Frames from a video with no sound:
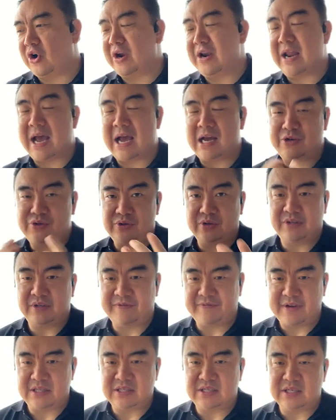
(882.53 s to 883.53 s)
natural
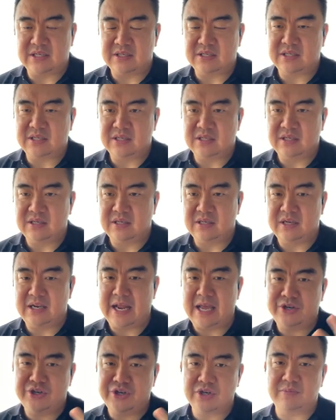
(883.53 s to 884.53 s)
defenses,
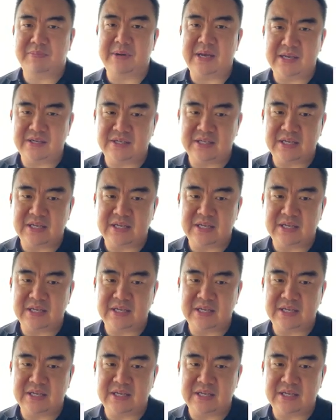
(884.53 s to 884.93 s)
nature-based